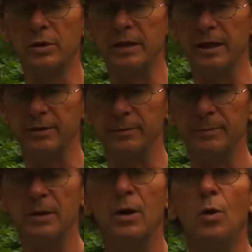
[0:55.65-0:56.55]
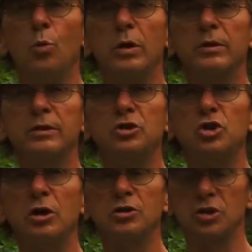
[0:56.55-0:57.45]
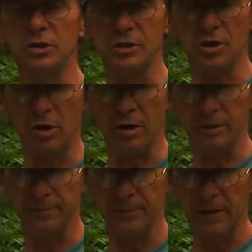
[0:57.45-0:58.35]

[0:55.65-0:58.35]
together, where the junctions are,